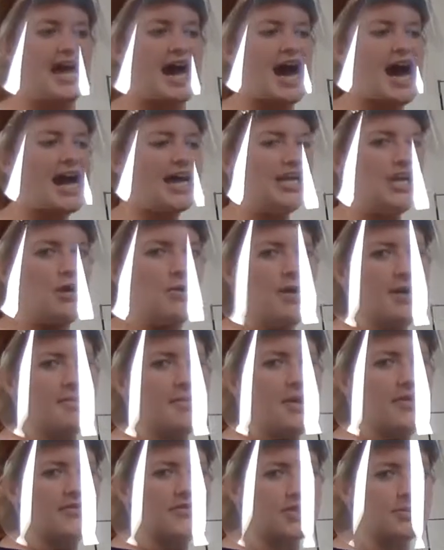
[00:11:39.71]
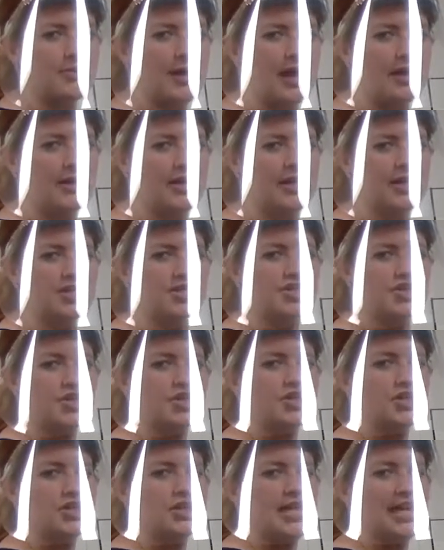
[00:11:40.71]
I know it moves around in a
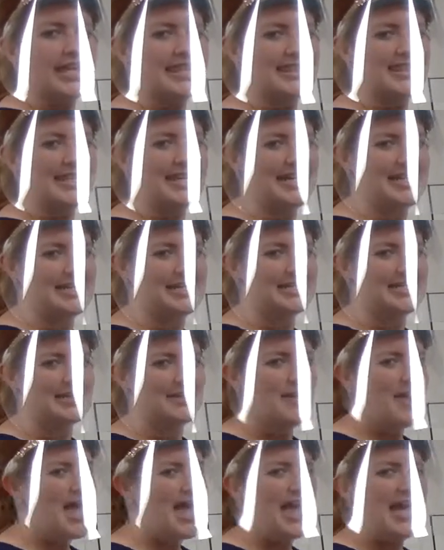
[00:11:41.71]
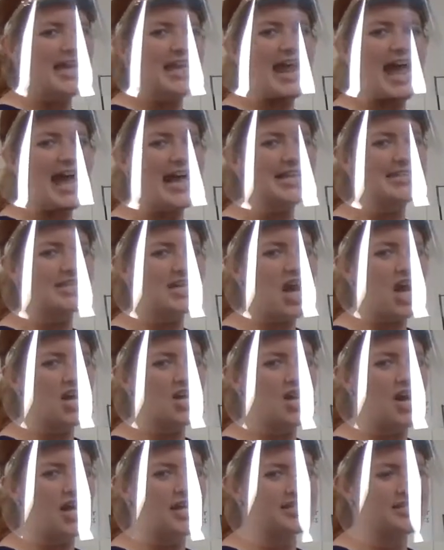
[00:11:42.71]
circle like this. It has not
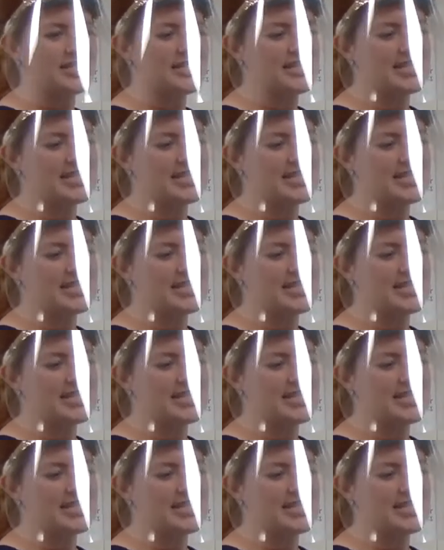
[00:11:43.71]
gotten to